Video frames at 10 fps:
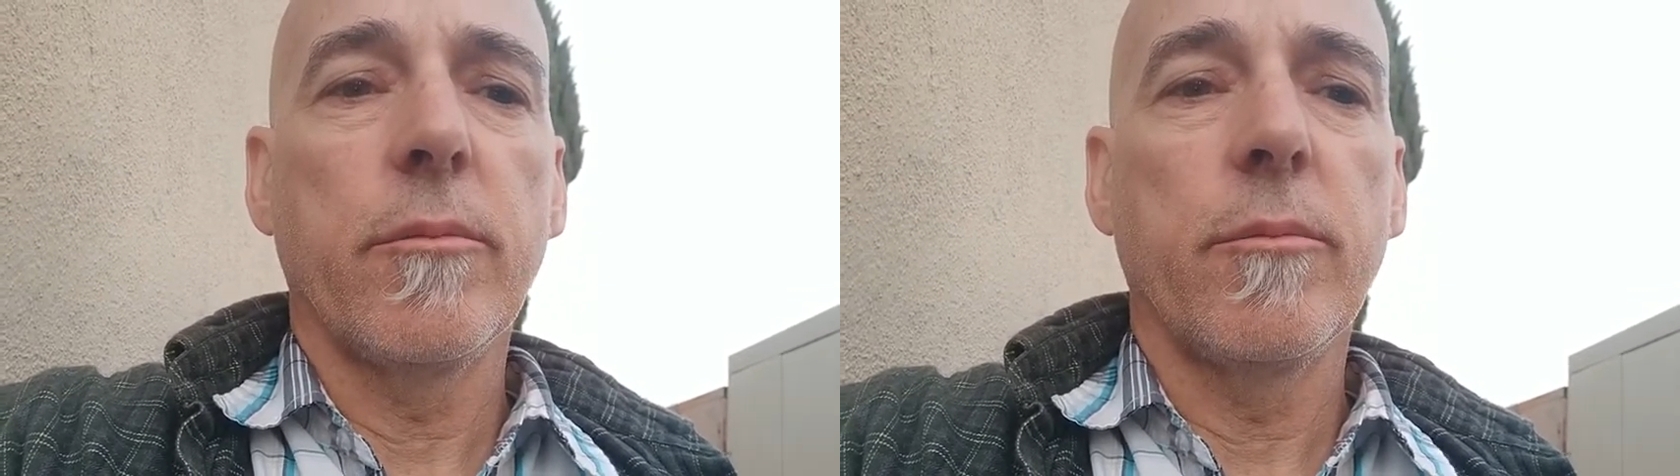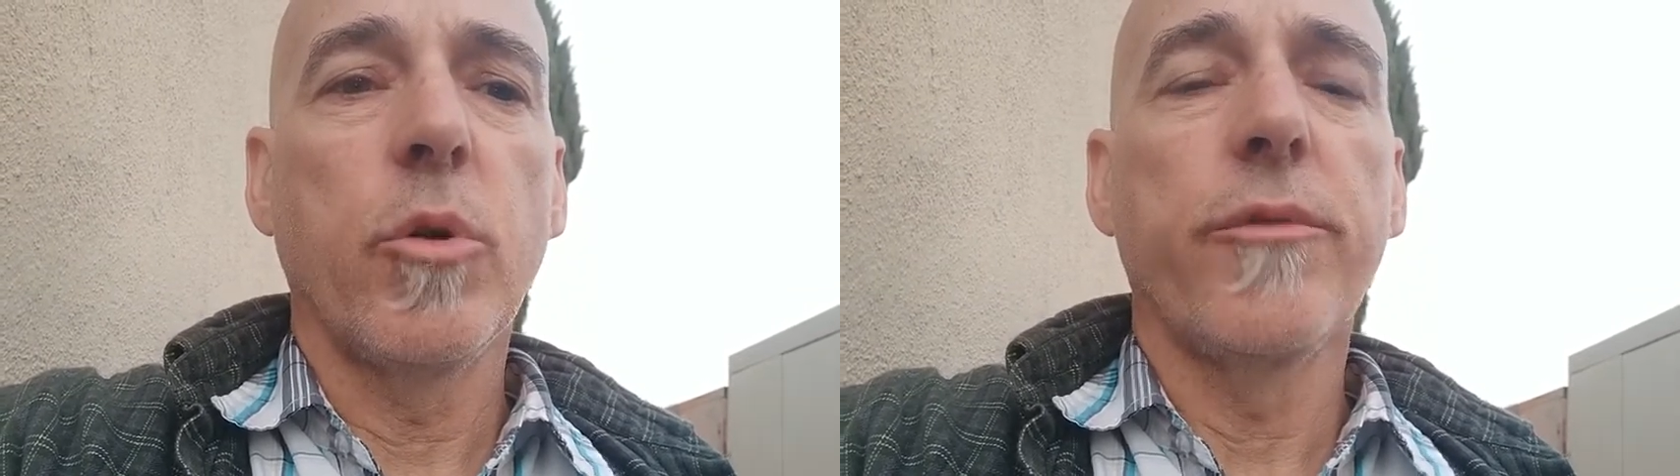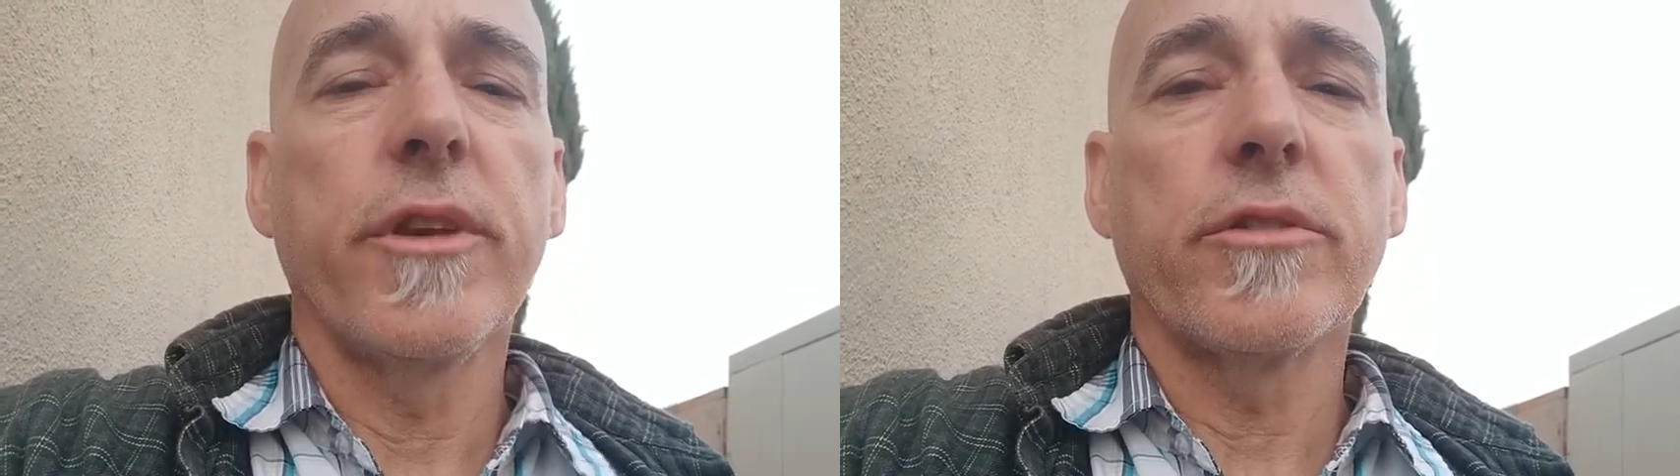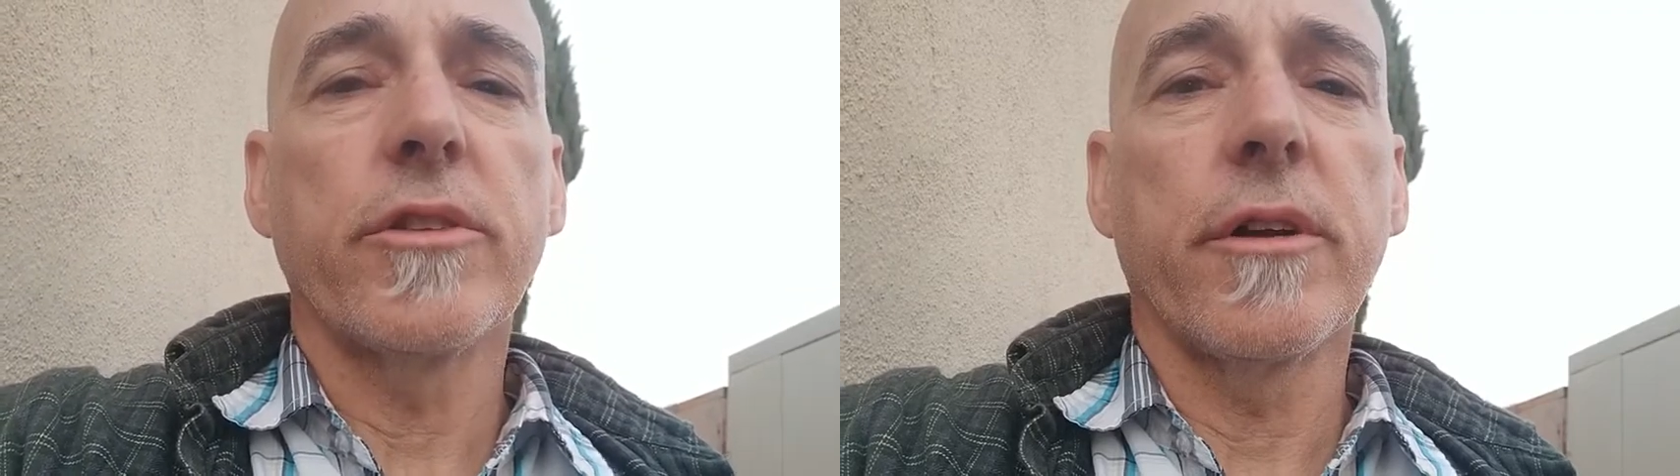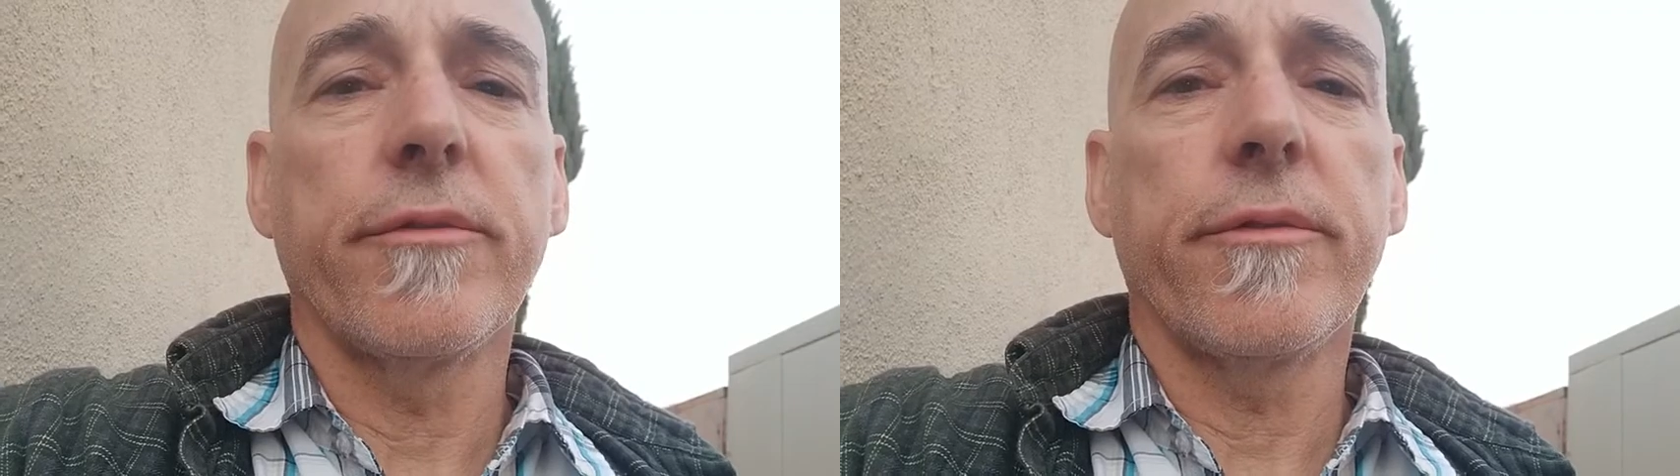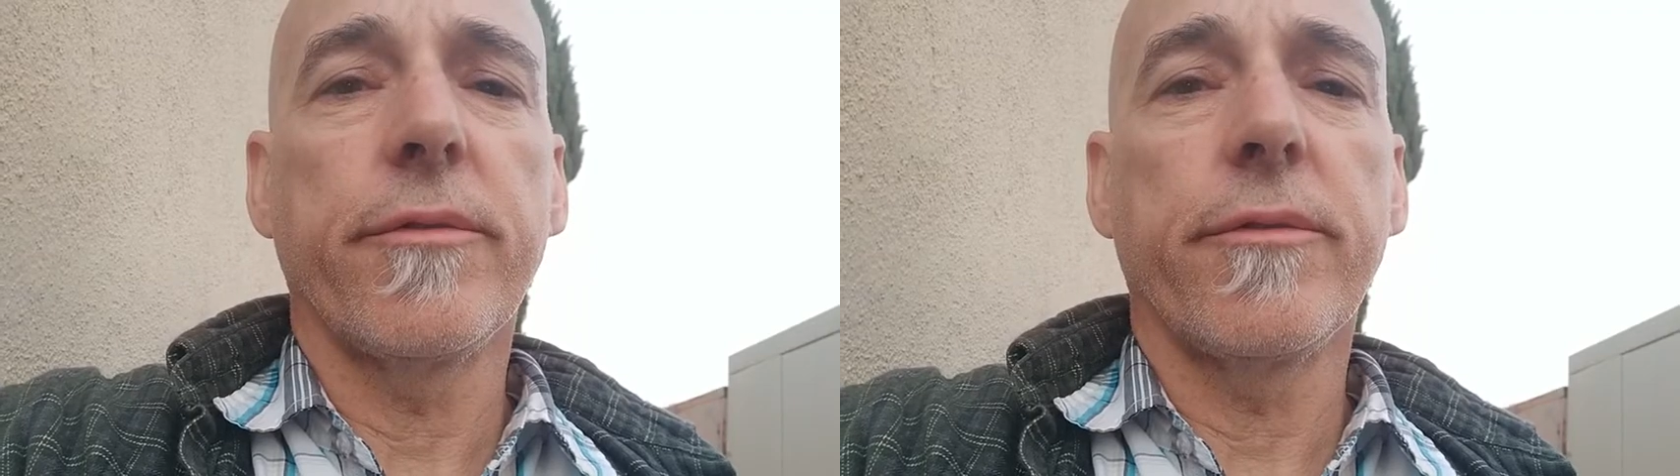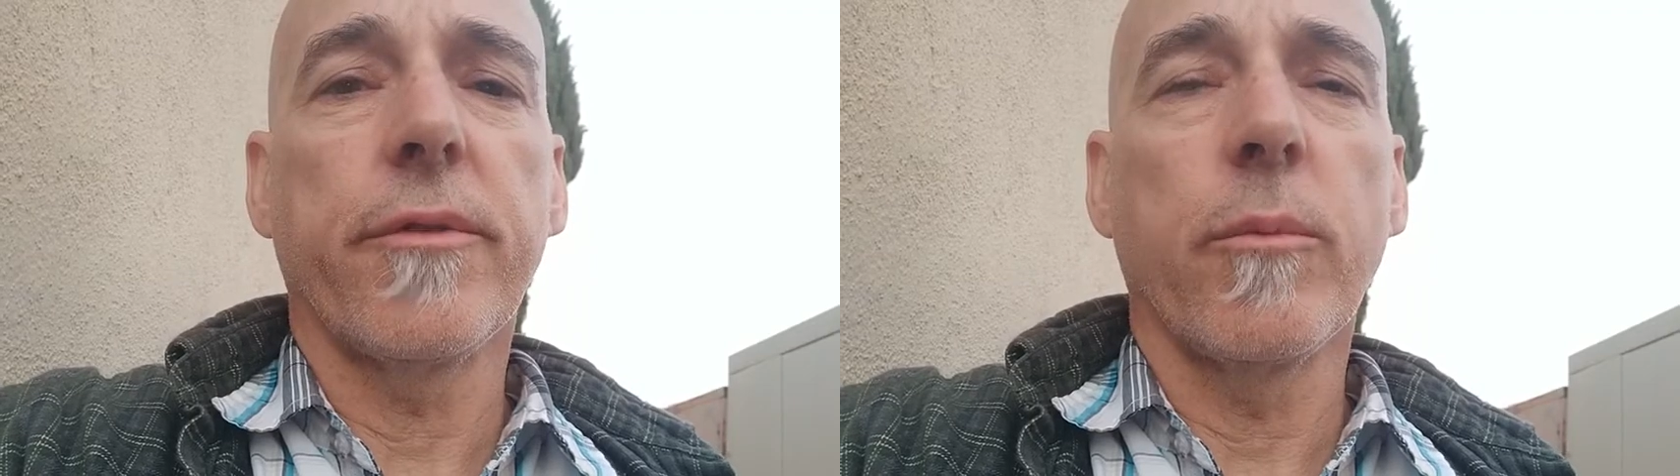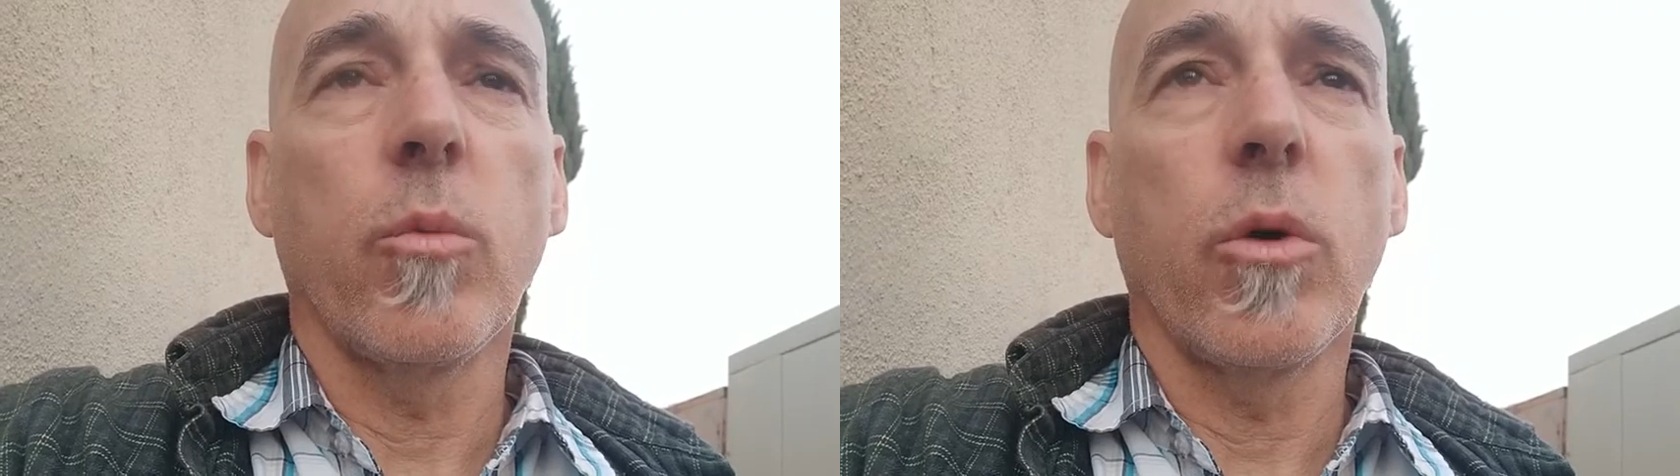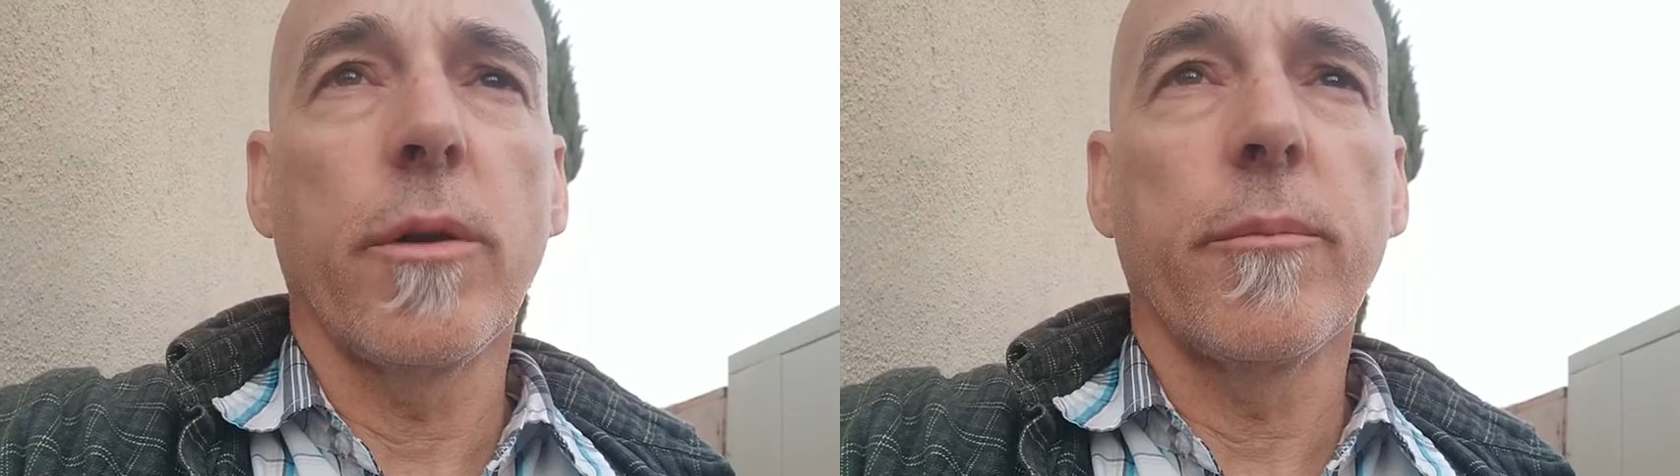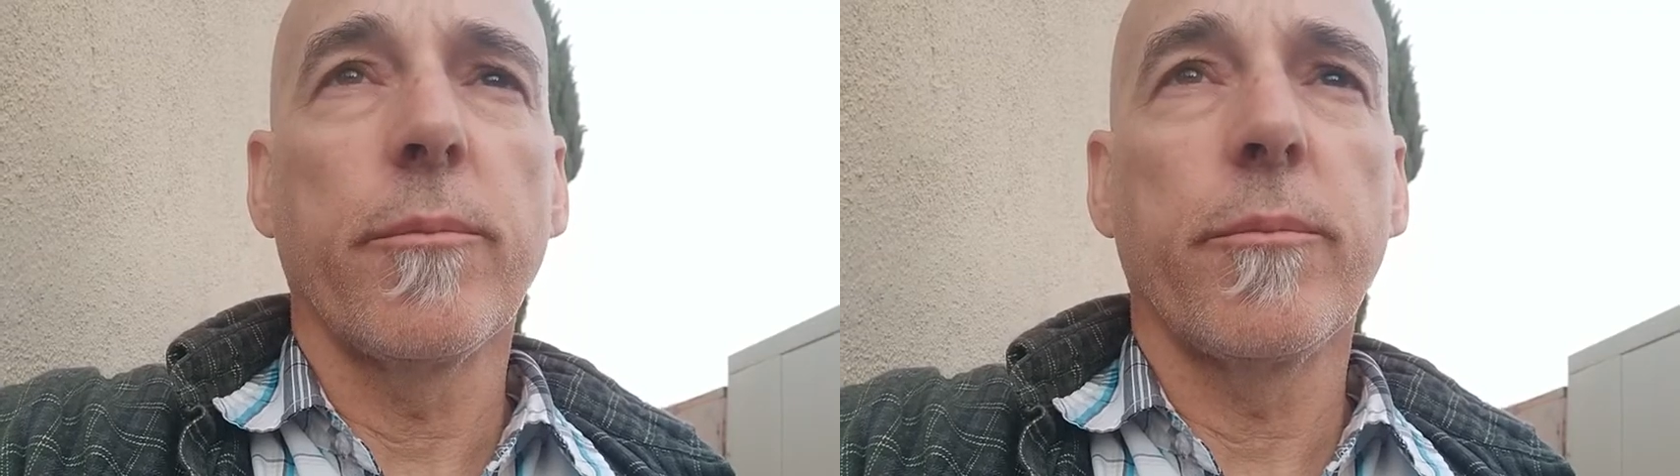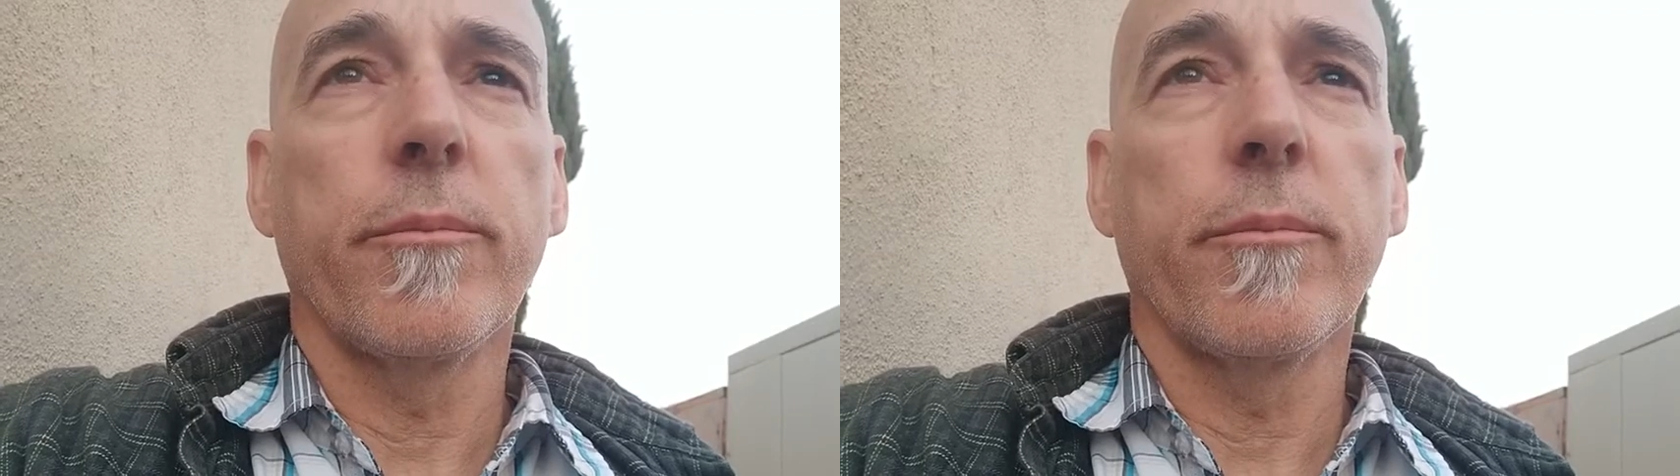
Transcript: moving stuff from one